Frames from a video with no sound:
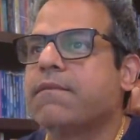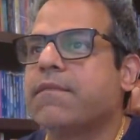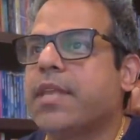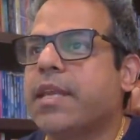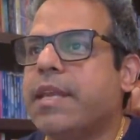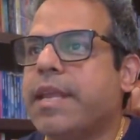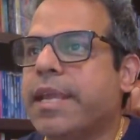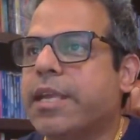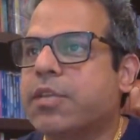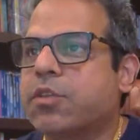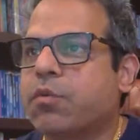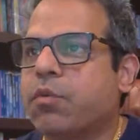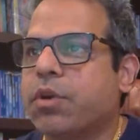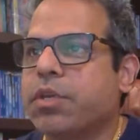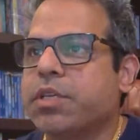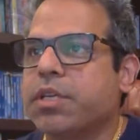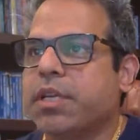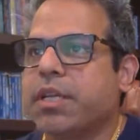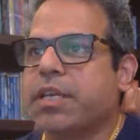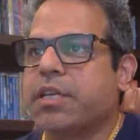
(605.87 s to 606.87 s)
the next
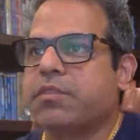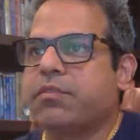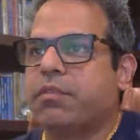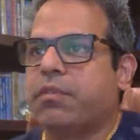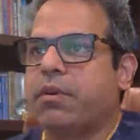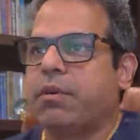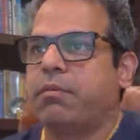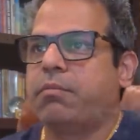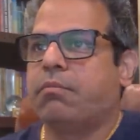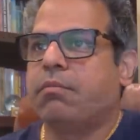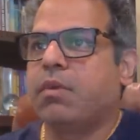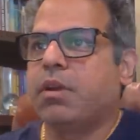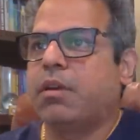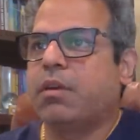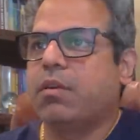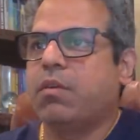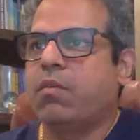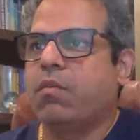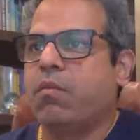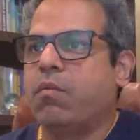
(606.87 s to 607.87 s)
question is from
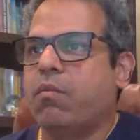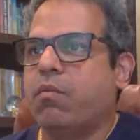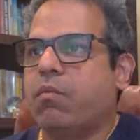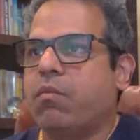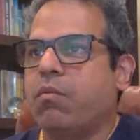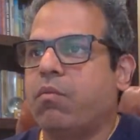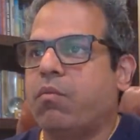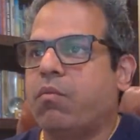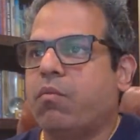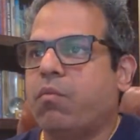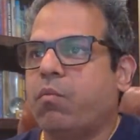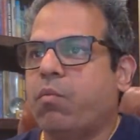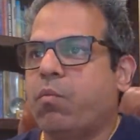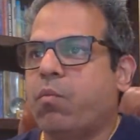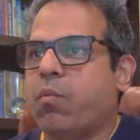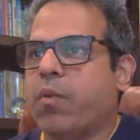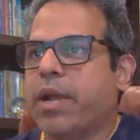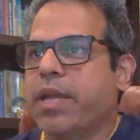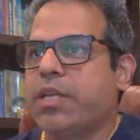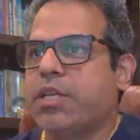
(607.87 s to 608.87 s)

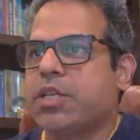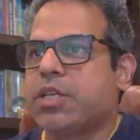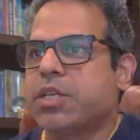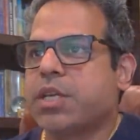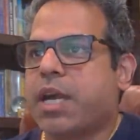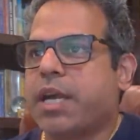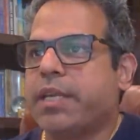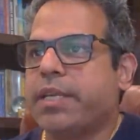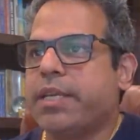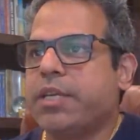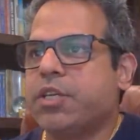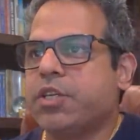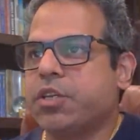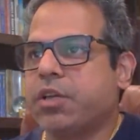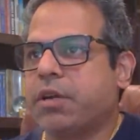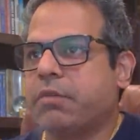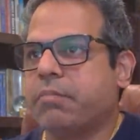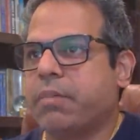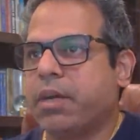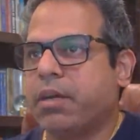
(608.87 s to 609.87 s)
Vaishali
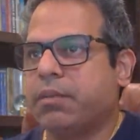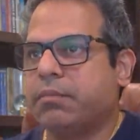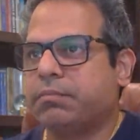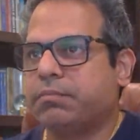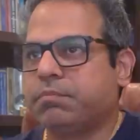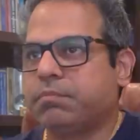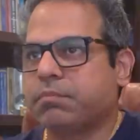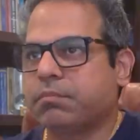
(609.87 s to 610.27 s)
Sharma.